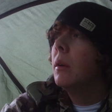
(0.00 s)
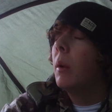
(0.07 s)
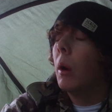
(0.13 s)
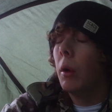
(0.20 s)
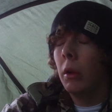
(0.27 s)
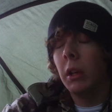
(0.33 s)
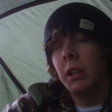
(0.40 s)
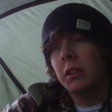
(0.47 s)

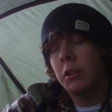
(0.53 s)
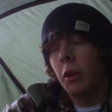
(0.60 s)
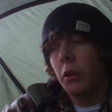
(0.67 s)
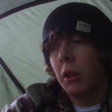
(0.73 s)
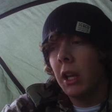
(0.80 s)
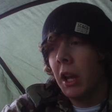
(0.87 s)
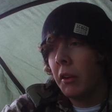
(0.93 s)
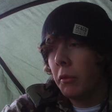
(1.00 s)
well, at least not
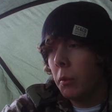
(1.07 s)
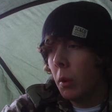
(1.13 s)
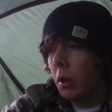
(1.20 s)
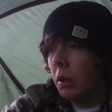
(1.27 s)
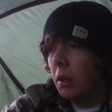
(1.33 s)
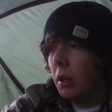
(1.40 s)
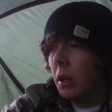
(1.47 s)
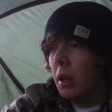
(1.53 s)
the left
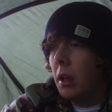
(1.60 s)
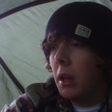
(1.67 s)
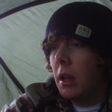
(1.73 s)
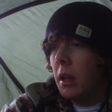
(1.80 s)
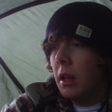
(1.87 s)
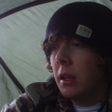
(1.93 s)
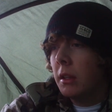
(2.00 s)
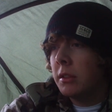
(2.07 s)
one.
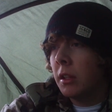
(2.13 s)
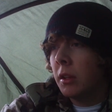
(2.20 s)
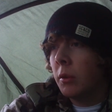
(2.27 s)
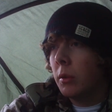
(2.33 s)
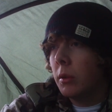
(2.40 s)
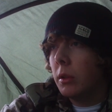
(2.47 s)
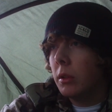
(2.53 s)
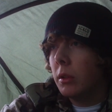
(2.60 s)
So